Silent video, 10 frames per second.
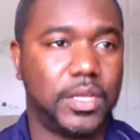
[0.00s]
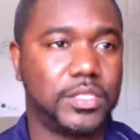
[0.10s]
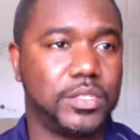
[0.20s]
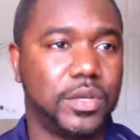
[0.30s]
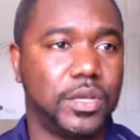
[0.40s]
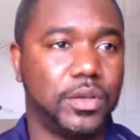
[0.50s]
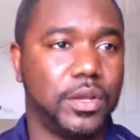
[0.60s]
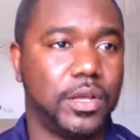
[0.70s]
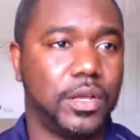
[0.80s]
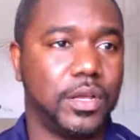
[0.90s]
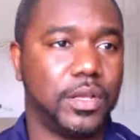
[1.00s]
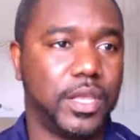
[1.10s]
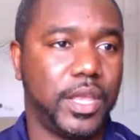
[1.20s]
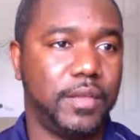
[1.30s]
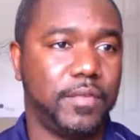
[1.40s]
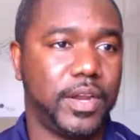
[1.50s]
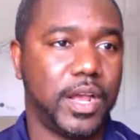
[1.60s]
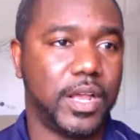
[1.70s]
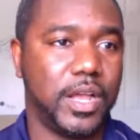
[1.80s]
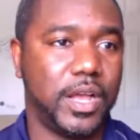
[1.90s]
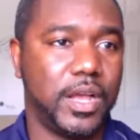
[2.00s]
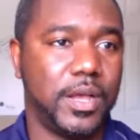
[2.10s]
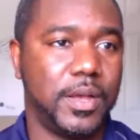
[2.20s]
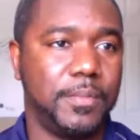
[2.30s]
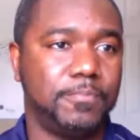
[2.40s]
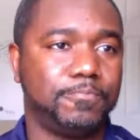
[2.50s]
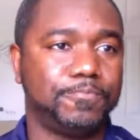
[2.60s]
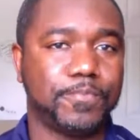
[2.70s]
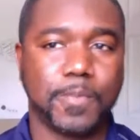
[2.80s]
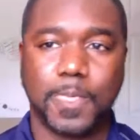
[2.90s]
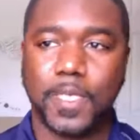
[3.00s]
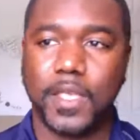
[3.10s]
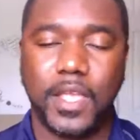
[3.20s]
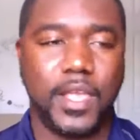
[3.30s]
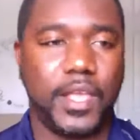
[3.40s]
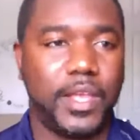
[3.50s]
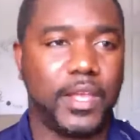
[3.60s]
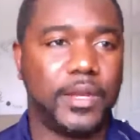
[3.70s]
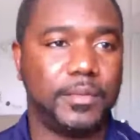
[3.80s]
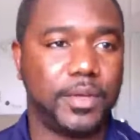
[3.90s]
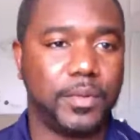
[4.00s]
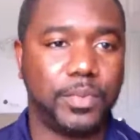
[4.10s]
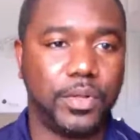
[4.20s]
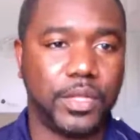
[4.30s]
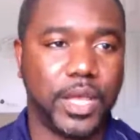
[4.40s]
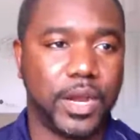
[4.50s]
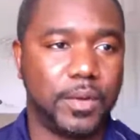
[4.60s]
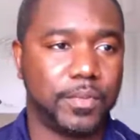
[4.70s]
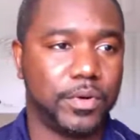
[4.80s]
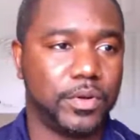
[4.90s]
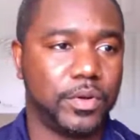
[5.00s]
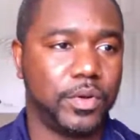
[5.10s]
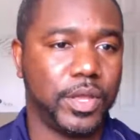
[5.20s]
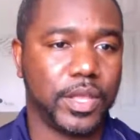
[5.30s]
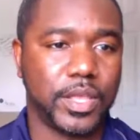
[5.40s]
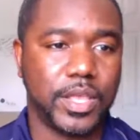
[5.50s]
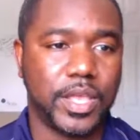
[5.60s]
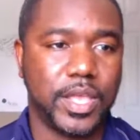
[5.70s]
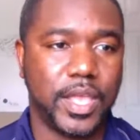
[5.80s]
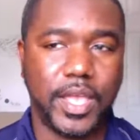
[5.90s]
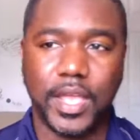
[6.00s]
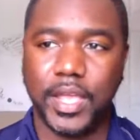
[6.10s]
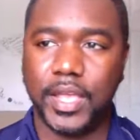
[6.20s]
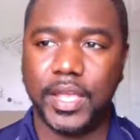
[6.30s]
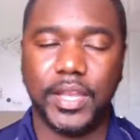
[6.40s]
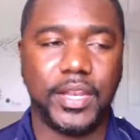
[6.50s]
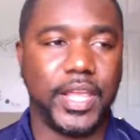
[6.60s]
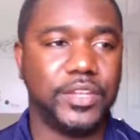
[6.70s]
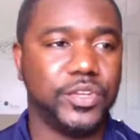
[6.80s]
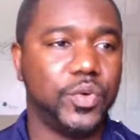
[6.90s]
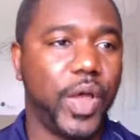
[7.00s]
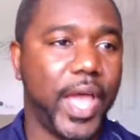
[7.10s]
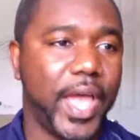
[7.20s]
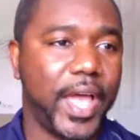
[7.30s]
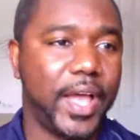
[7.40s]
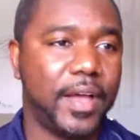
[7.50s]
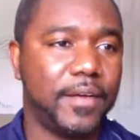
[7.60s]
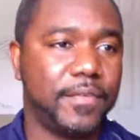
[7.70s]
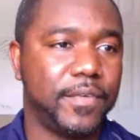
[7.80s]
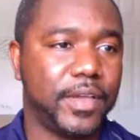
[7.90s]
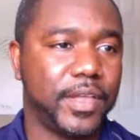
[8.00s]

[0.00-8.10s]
So I go to canva.com, and I'm going to pull that up real quick. And they do have